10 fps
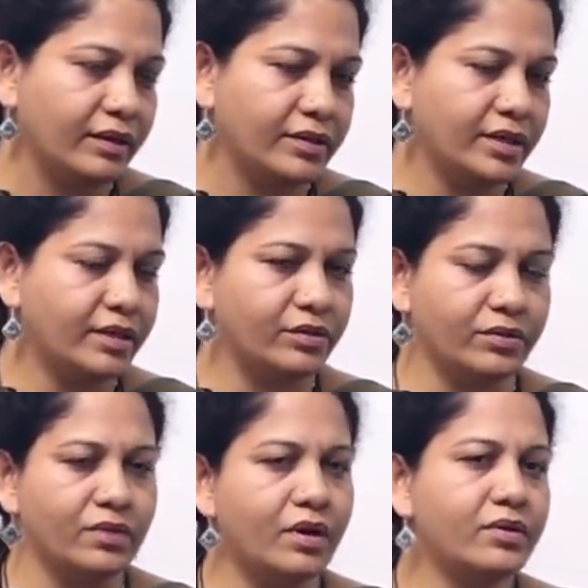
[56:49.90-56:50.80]
See,
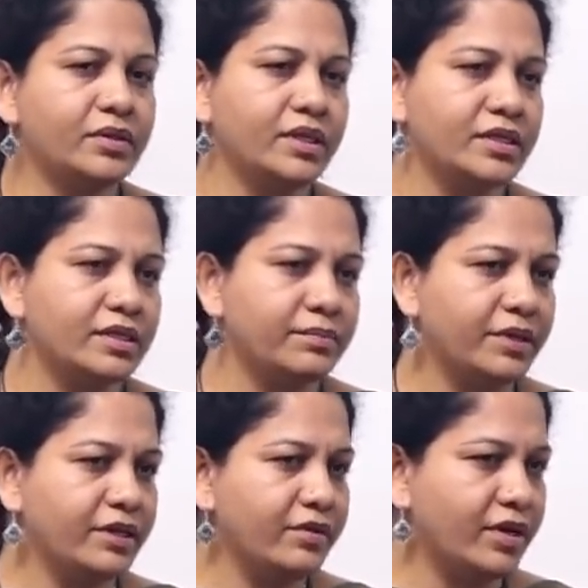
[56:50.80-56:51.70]
throughout the
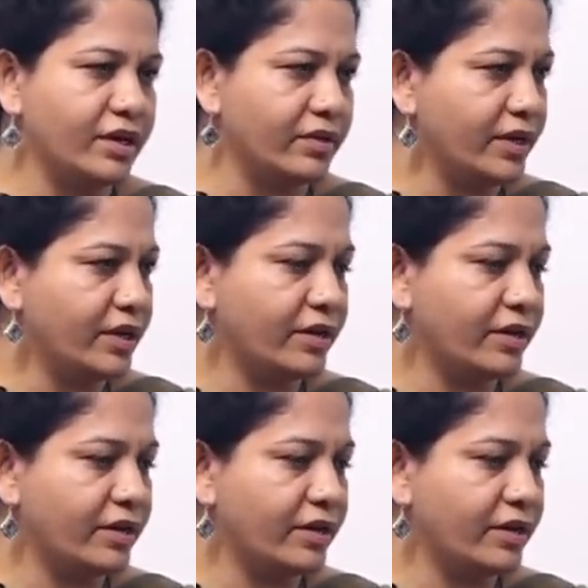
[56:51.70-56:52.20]
discipline, you are going